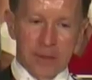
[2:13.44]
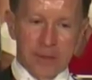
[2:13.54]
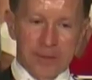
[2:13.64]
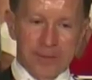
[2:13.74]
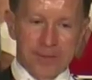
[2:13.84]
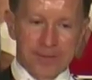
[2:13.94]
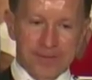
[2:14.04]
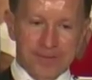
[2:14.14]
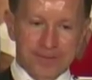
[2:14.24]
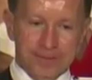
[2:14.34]

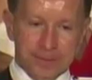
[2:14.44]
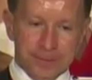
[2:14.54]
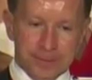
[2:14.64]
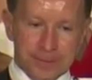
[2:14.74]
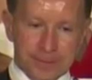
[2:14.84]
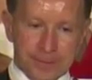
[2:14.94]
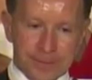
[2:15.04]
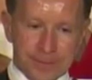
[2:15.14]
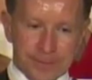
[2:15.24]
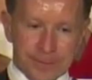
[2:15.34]

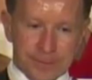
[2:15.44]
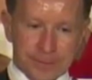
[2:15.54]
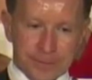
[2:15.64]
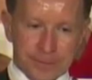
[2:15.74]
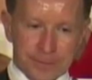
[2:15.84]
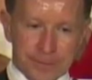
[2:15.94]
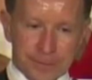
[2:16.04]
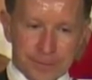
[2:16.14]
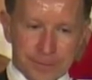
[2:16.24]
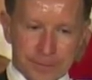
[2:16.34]

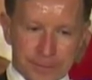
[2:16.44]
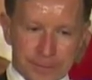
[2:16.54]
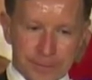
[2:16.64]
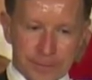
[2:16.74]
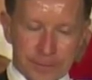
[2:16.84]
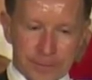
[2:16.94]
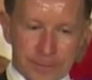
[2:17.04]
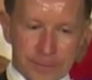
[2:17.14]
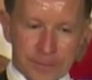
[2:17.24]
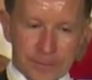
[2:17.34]

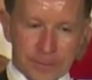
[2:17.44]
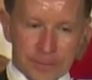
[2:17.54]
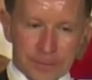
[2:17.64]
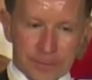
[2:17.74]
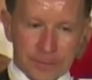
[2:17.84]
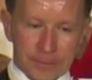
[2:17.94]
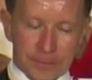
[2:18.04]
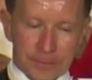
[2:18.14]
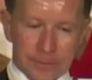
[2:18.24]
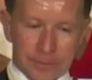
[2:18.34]

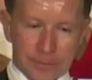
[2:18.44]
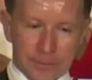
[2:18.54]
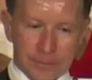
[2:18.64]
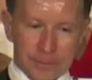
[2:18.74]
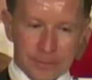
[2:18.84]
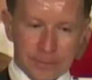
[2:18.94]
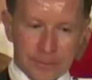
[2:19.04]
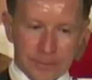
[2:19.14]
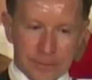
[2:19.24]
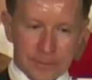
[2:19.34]

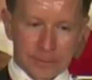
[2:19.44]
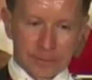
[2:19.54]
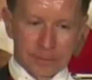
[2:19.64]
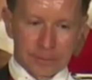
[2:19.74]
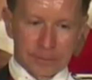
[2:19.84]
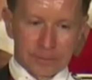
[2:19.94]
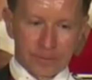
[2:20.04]
This person isn't speaking.